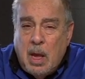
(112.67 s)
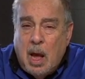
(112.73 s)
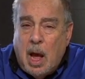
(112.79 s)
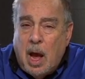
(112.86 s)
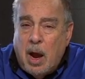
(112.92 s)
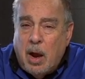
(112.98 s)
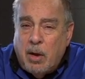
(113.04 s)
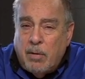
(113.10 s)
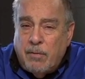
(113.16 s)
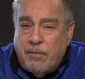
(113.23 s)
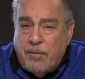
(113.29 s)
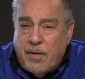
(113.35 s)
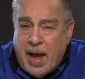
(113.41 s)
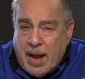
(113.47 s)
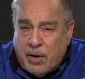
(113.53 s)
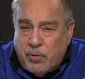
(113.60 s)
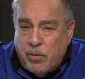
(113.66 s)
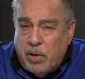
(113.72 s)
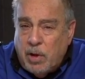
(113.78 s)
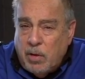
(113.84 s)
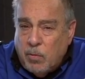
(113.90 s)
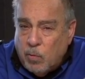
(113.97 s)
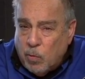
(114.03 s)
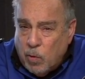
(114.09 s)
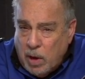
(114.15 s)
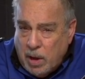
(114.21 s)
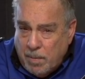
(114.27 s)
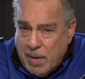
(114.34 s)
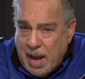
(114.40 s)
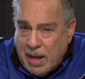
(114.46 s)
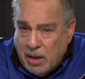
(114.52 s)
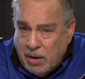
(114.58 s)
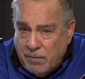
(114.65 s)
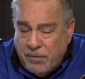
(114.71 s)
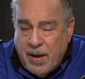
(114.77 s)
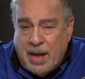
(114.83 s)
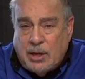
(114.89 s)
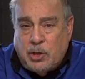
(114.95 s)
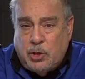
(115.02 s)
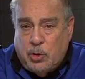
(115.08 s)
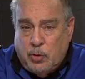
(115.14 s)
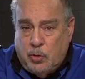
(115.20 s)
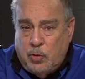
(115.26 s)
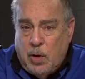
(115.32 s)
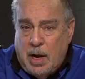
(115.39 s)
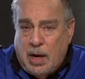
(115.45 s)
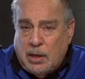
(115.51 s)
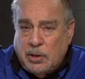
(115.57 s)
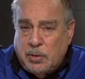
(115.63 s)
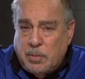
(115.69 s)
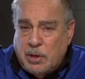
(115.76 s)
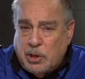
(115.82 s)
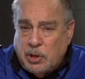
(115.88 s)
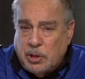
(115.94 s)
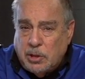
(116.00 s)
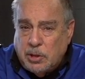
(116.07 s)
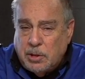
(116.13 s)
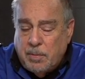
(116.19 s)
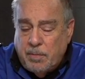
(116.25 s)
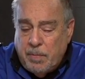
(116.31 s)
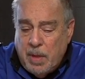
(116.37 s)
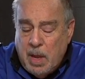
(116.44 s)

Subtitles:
are factory remanufactured transmissions.